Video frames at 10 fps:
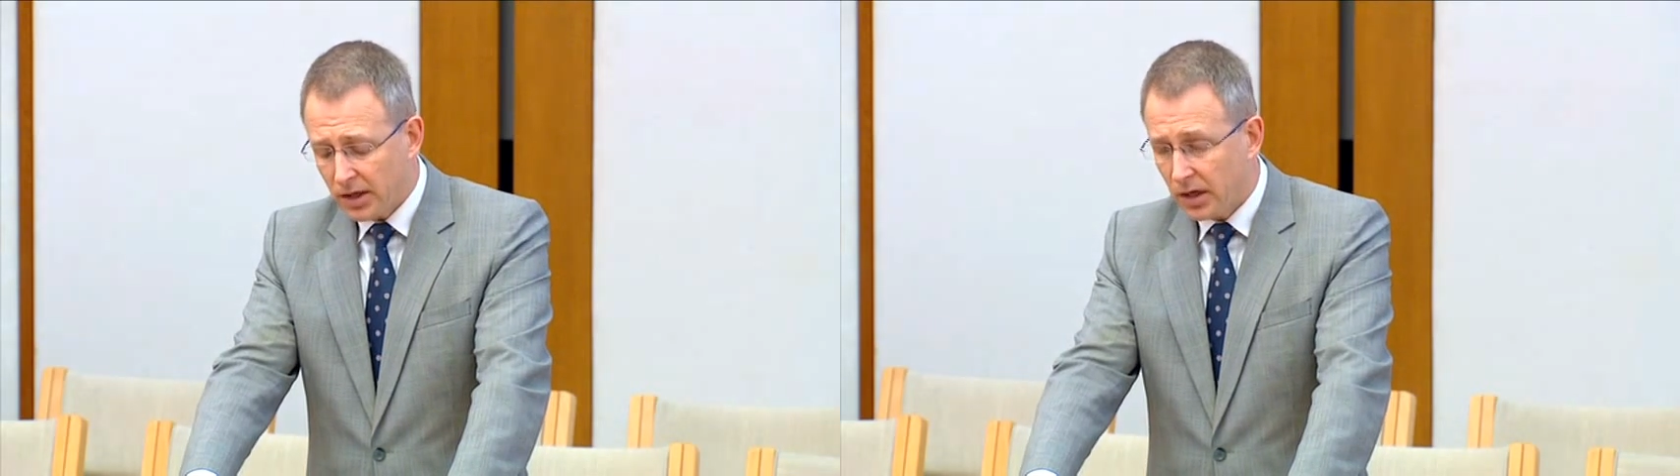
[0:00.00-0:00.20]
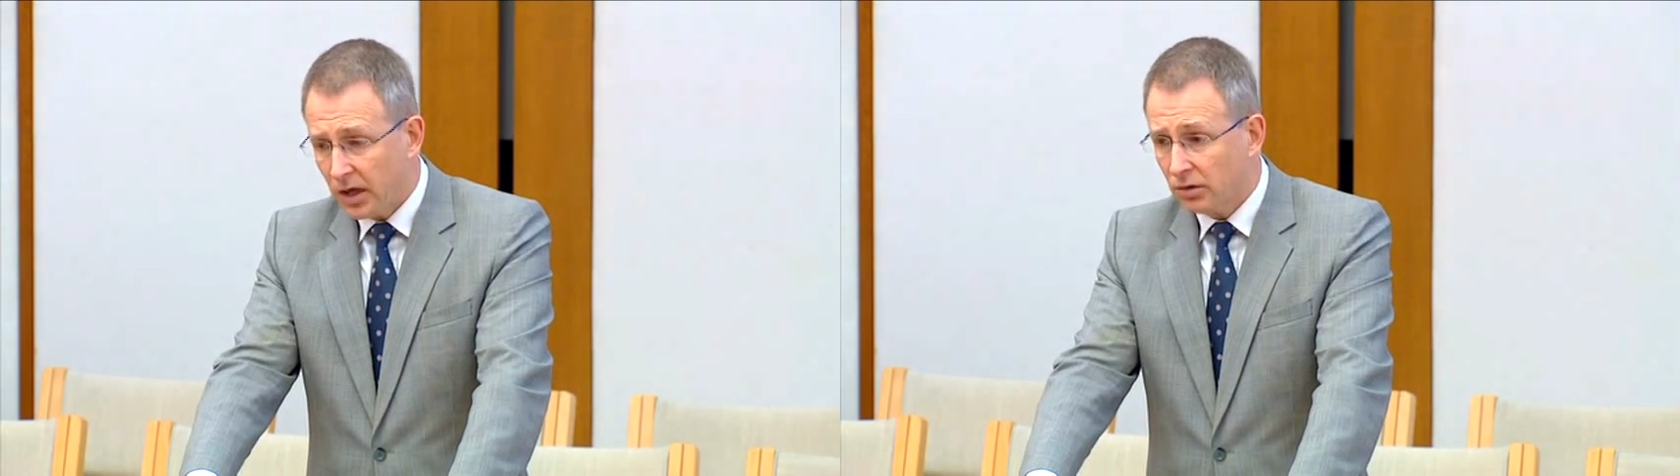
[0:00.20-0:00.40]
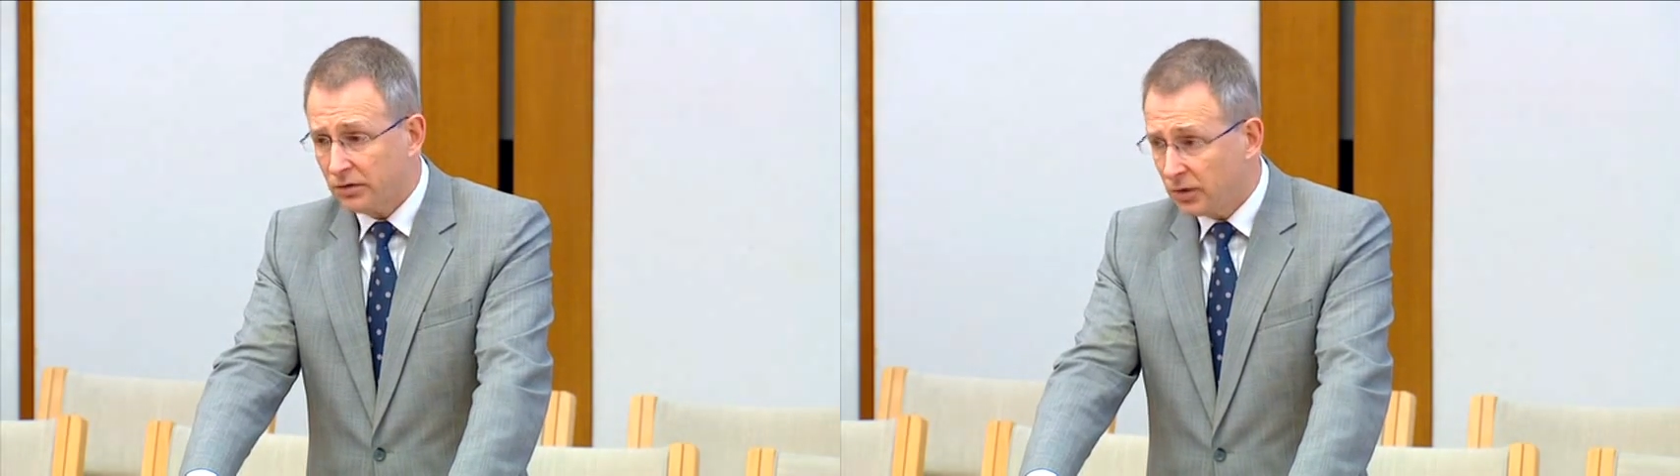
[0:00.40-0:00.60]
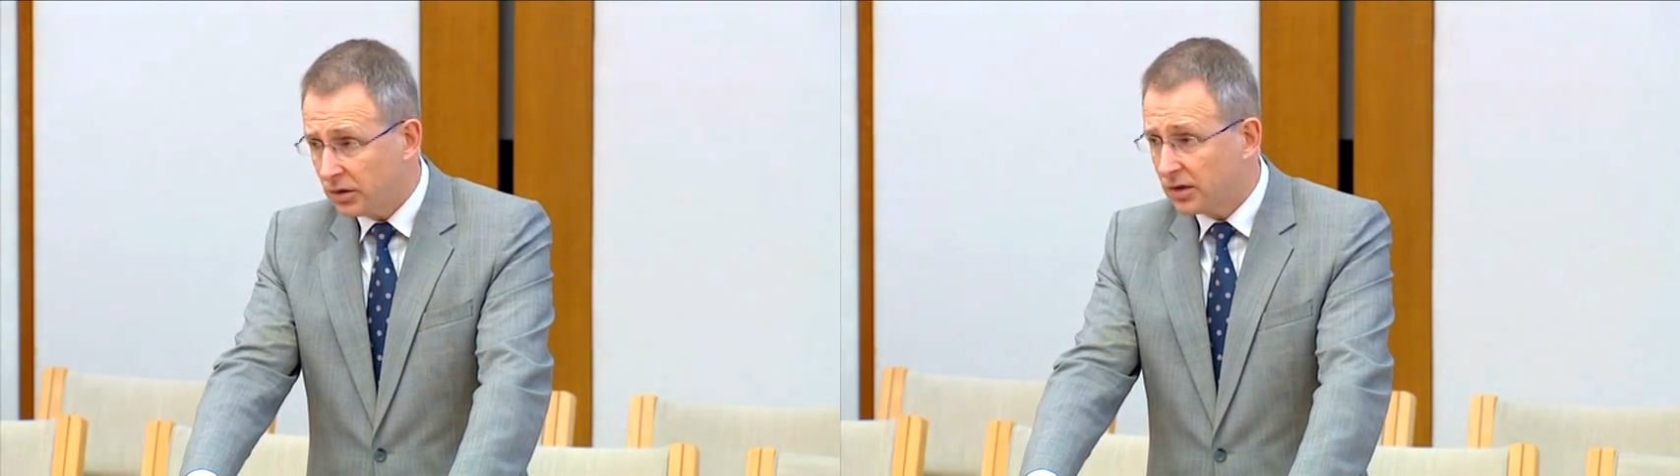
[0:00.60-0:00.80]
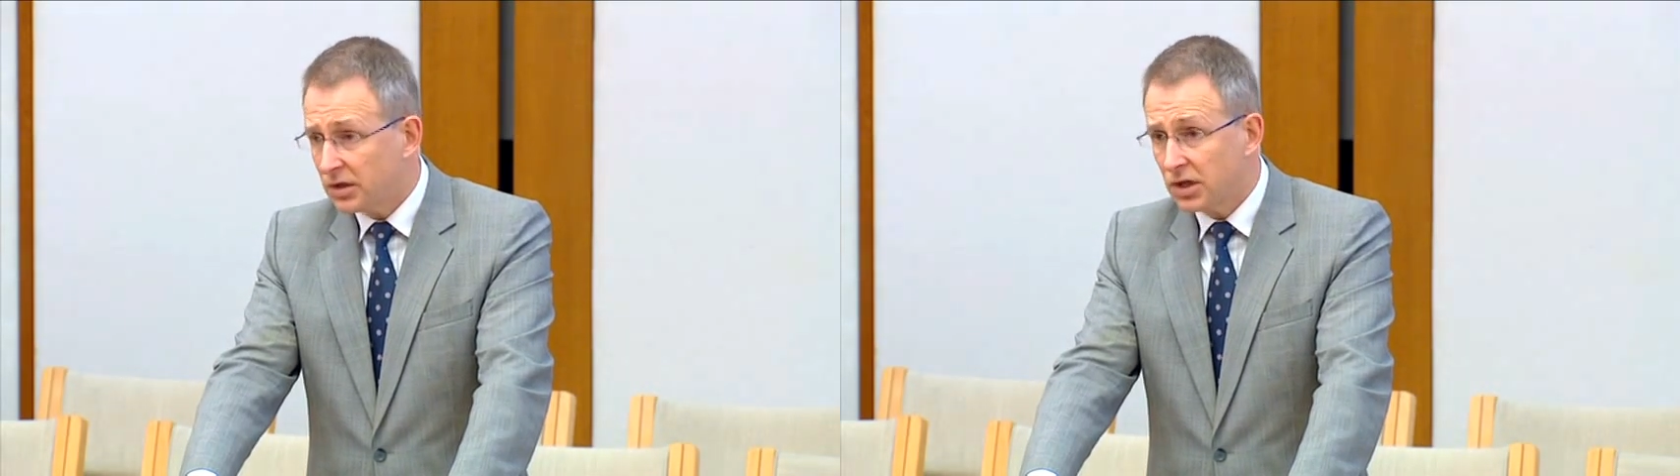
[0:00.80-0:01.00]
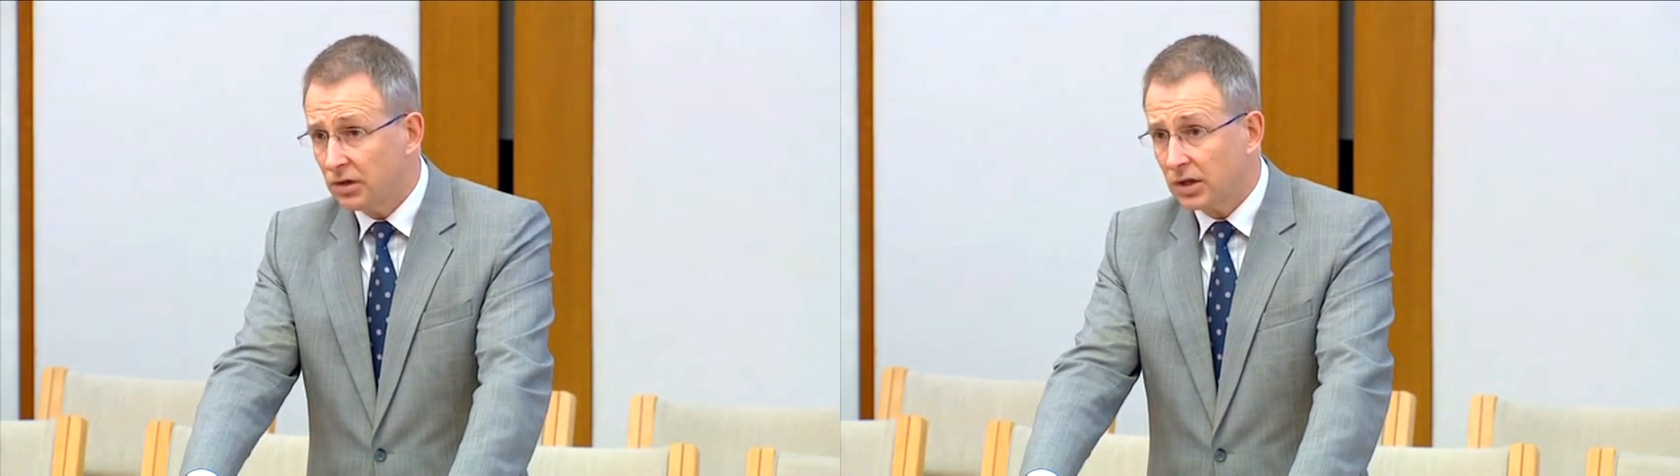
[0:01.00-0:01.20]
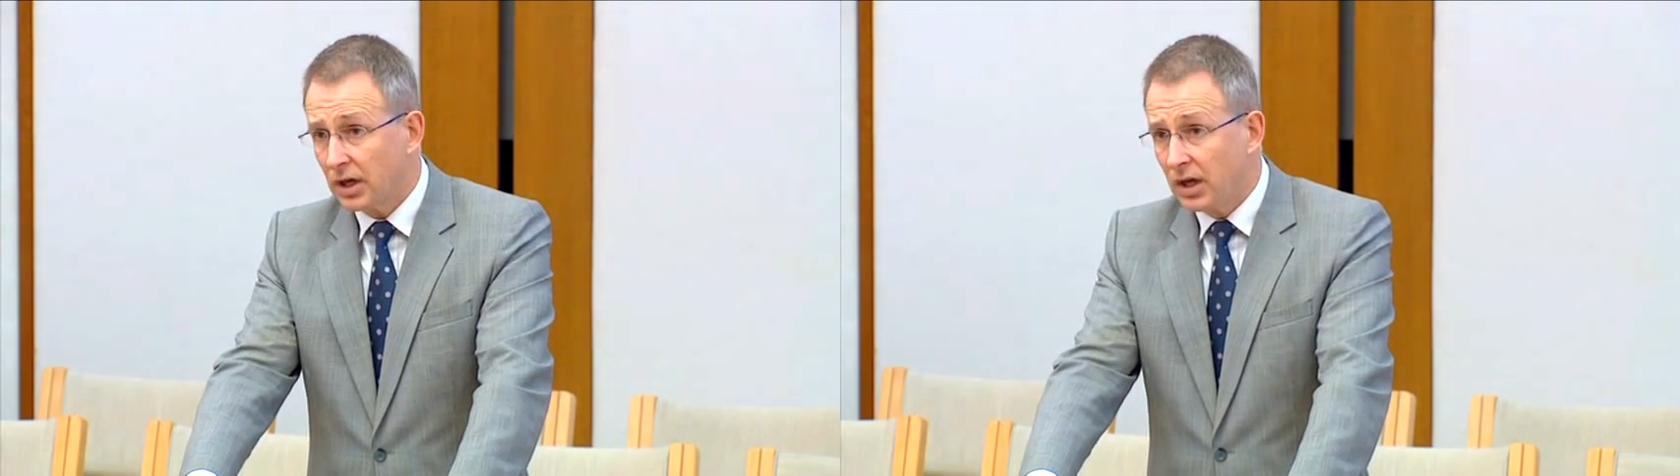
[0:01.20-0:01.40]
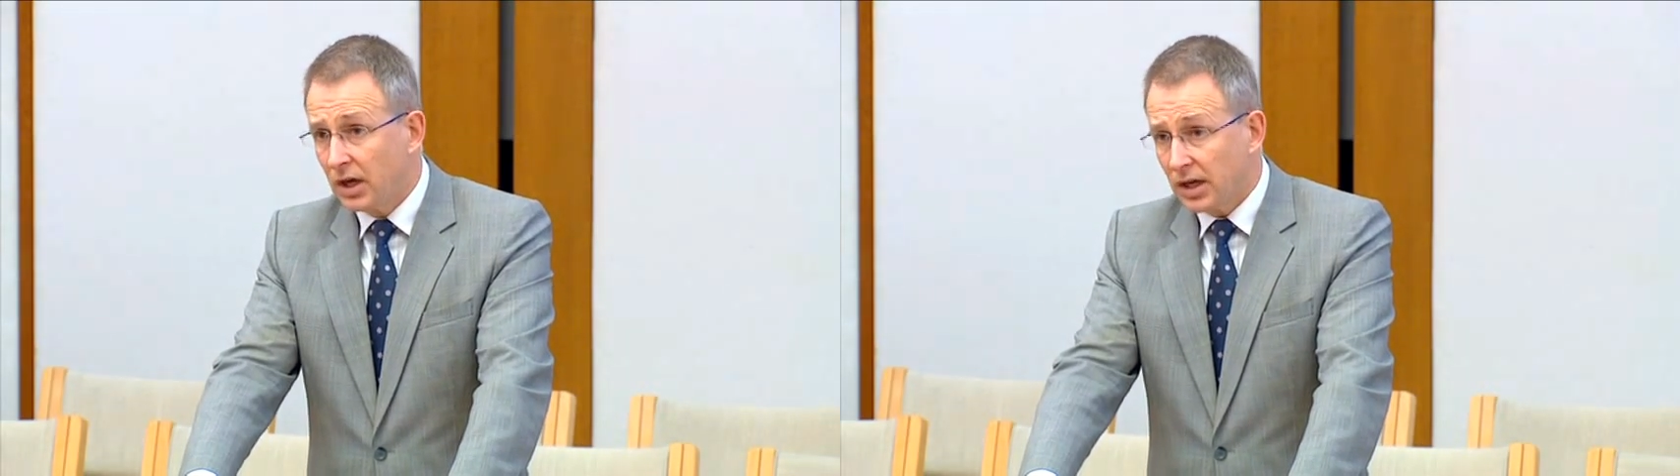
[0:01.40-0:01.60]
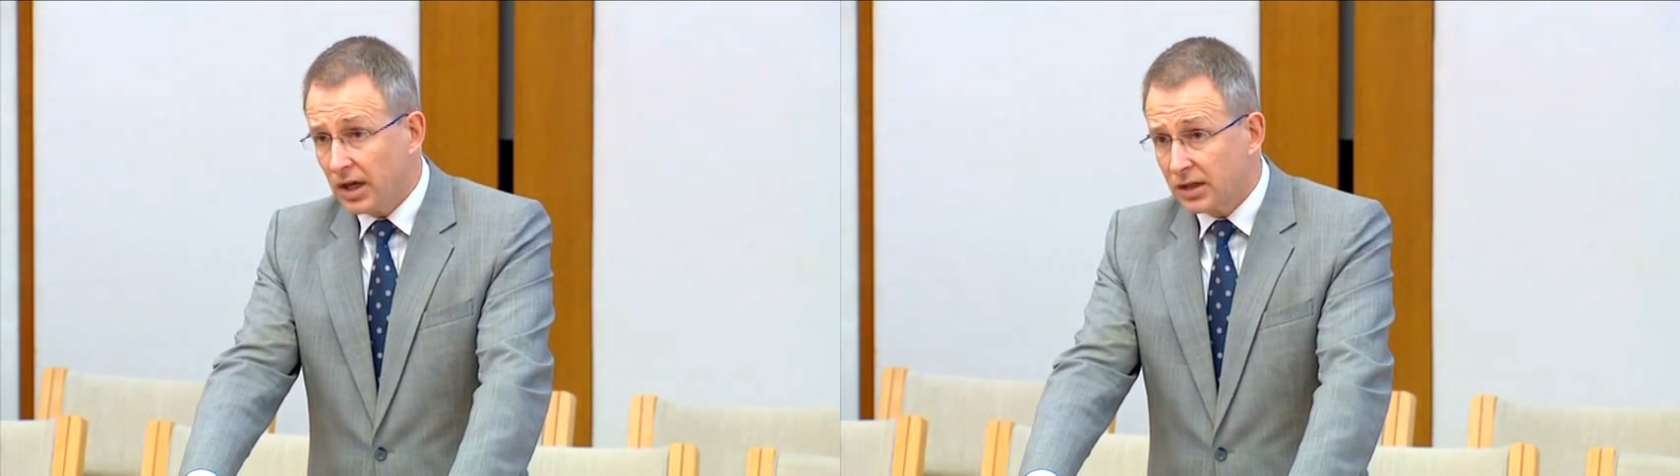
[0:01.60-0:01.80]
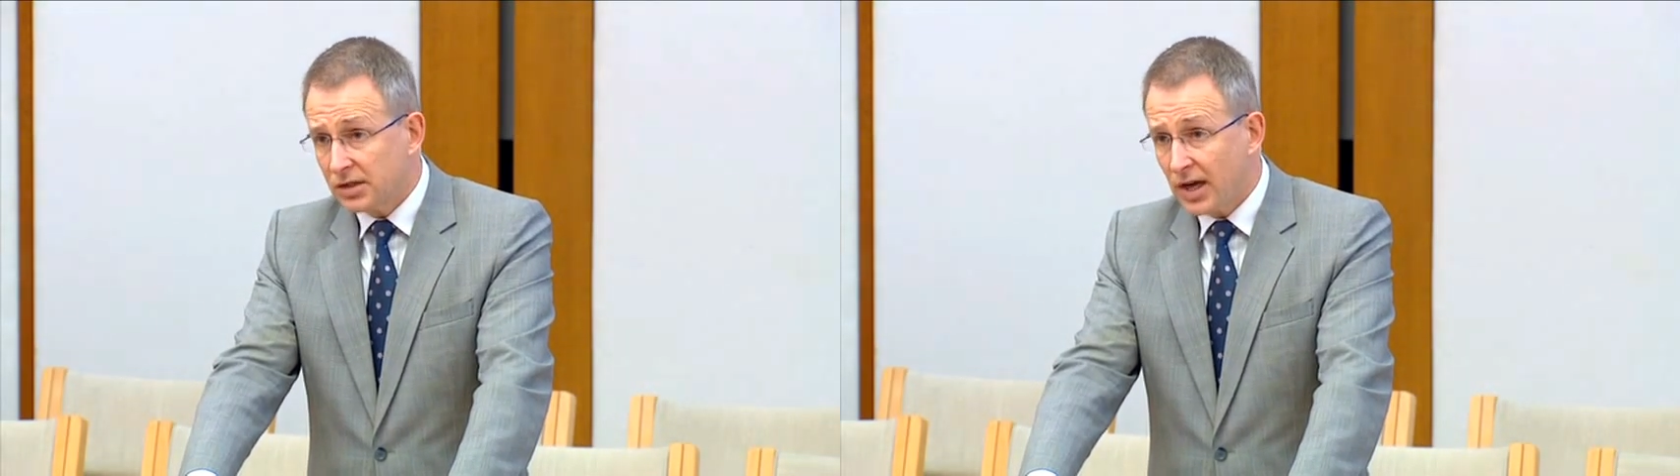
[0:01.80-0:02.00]
and I look forward to the shelter
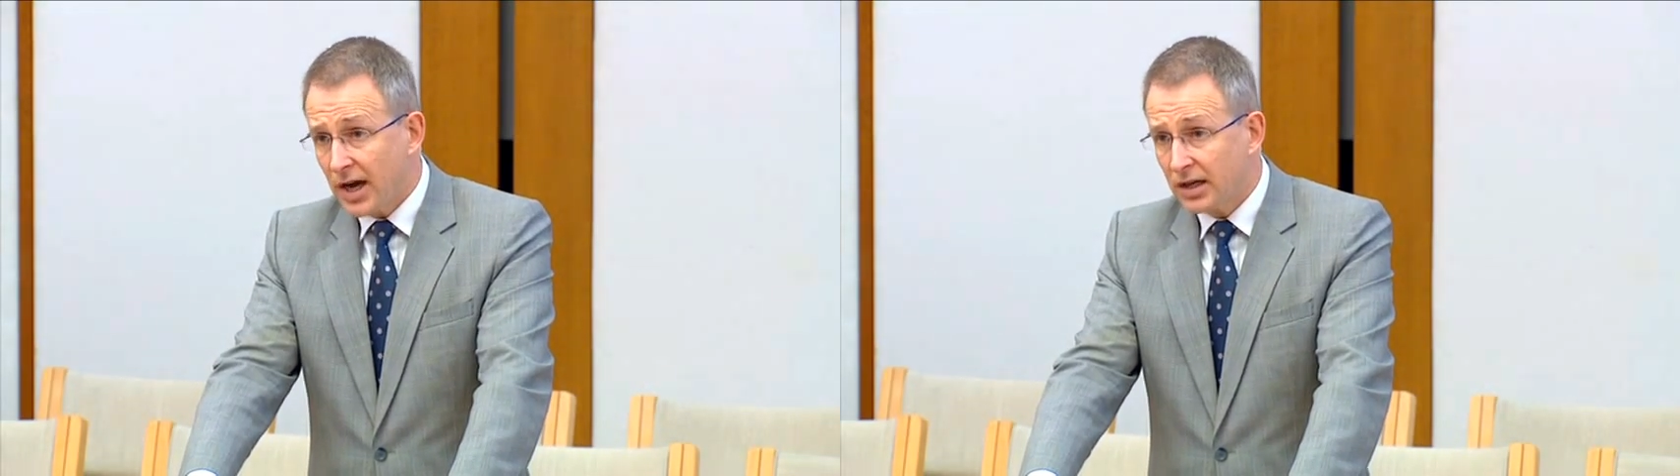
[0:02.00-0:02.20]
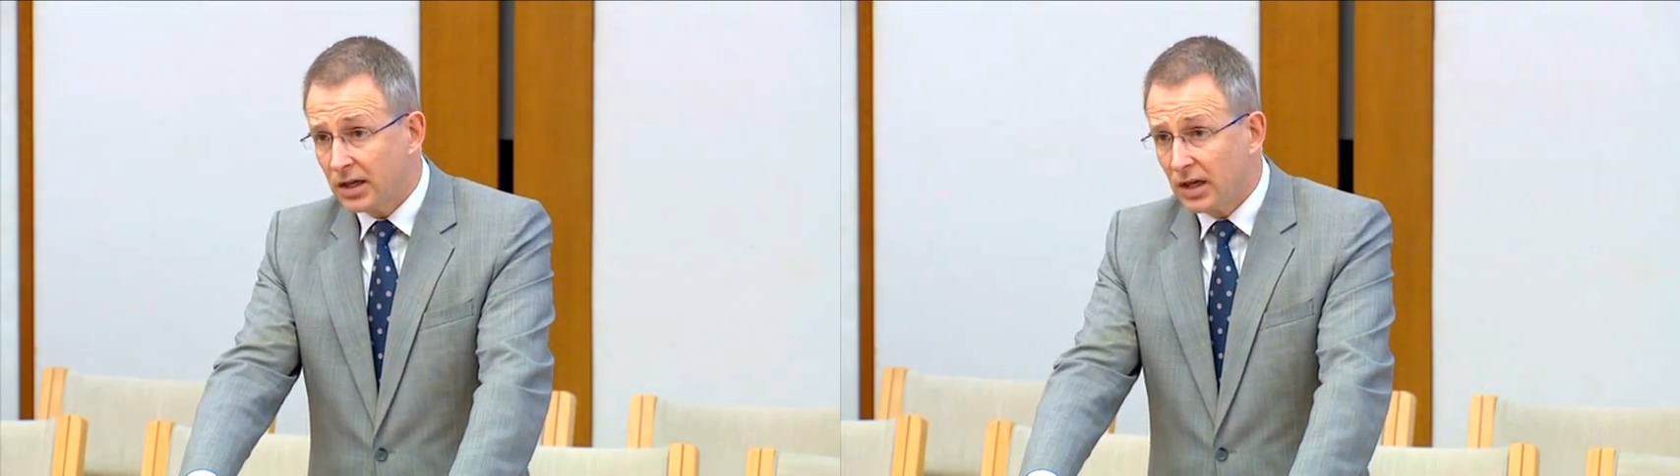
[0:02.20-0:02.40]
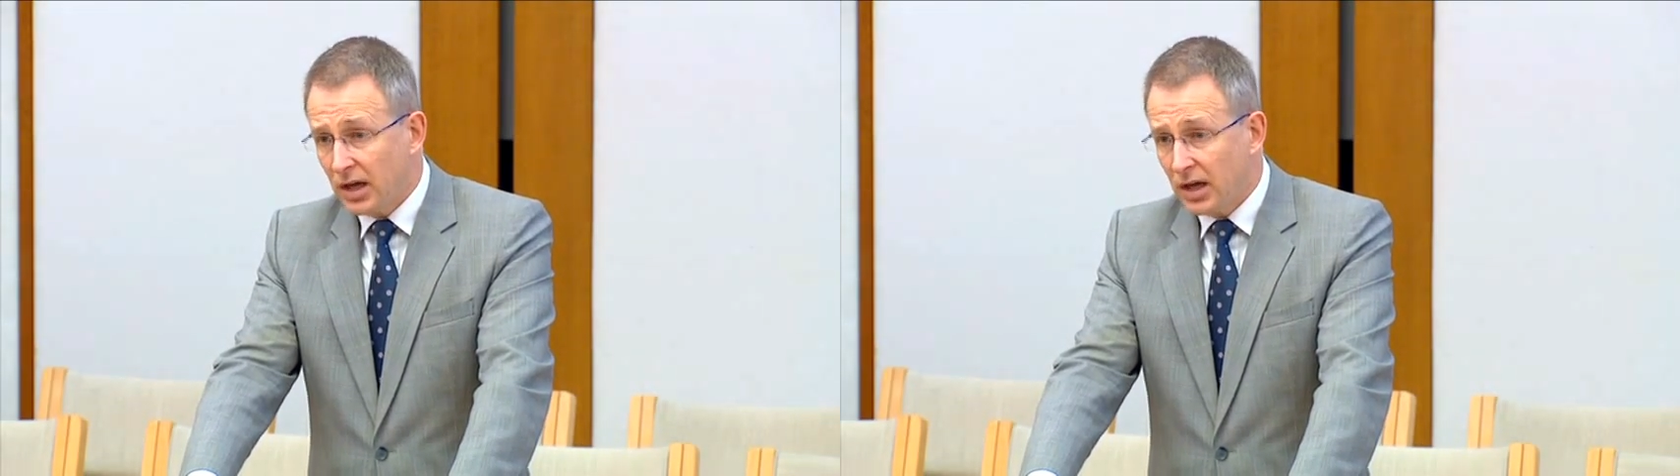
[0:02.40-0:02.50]
getting started